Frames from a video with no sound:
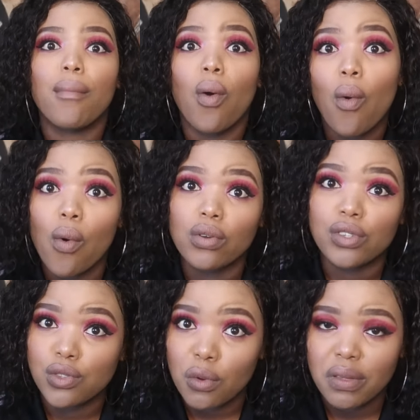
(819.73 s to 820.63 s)
or
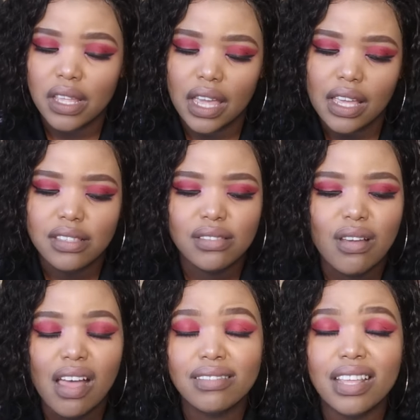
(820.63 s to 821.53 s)
just open the case. So
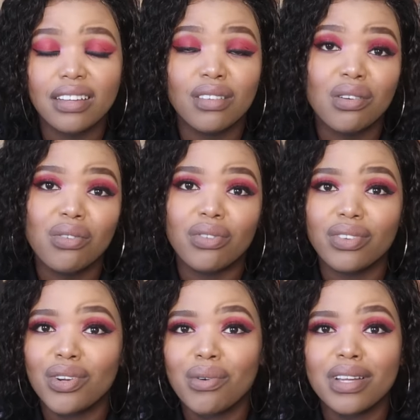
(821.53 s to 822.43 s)
I was like, no,
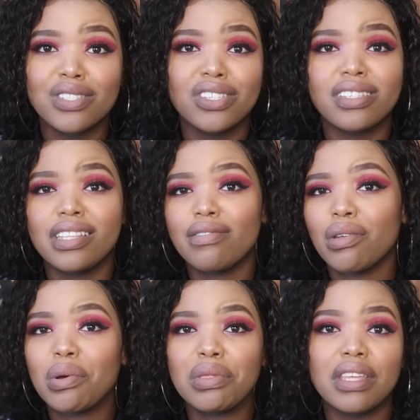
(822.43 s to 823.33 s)
you know what, just leave the
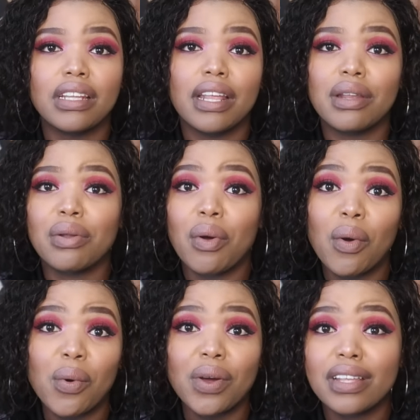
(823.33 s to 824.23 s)
whole thing, let it
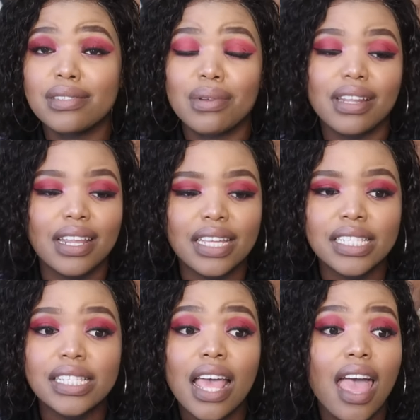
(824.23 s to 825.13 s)
go, it is what it
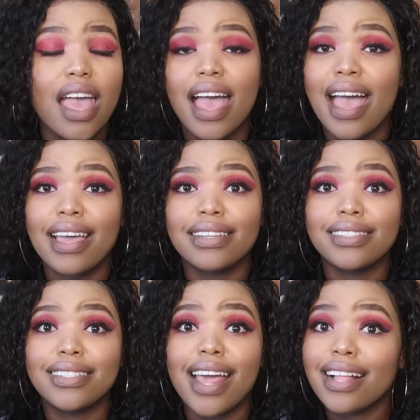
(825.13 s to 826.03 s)
is,
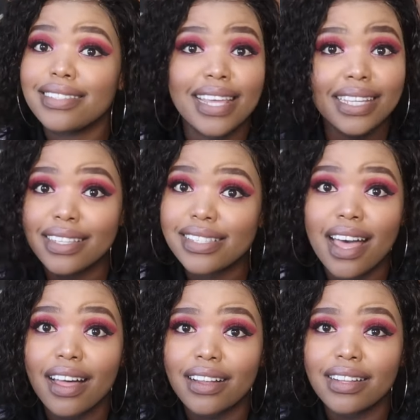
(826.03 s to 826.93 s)
and I'll take this
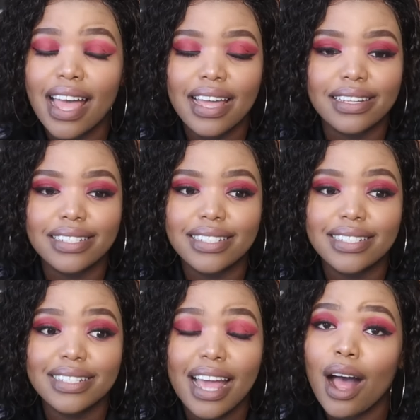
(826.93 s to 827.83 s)
out and
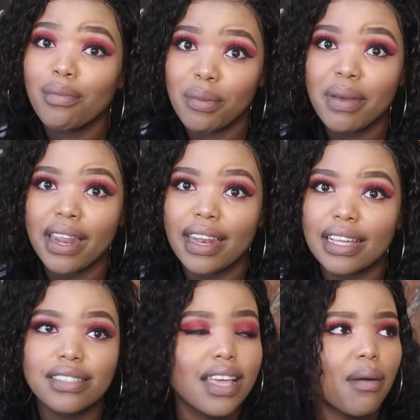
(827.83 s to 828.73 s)
I'll be better
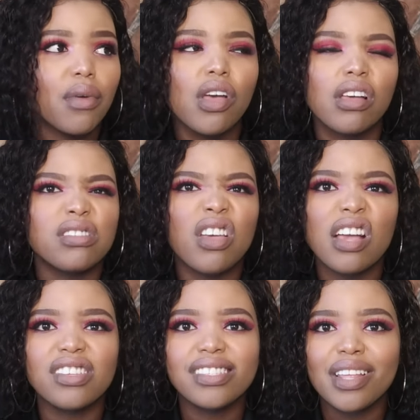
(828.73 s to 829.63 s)
next time. So yeah,
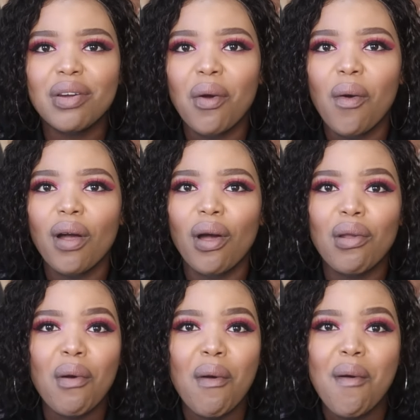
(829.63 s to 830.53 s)
I just let it go. I got
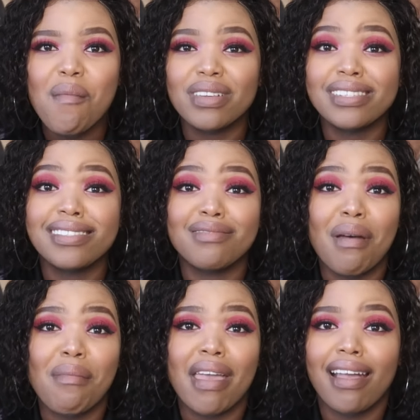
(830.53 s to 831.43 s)
home, I just did
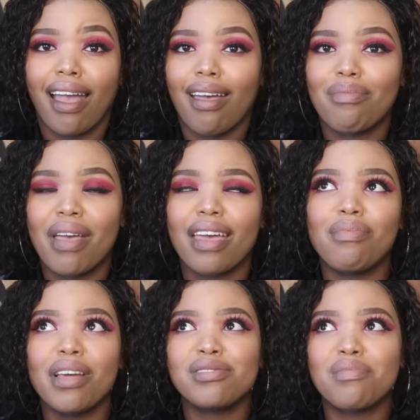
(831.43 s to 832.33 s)
my makeup, I had
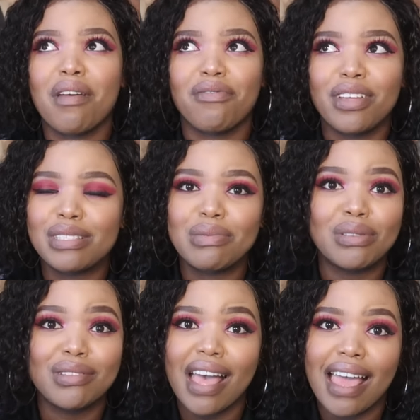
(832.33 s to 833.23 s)
plans with my friends, we
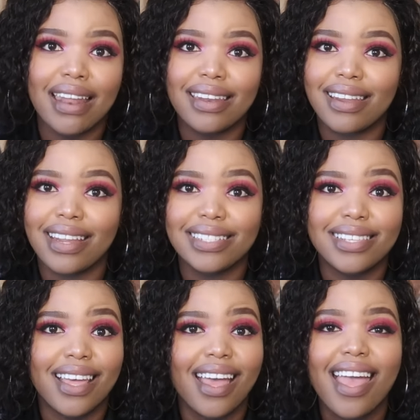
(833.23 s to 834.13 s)
went to Highlander
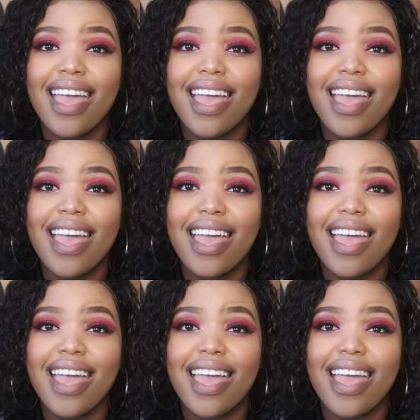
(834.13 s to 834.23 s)
later,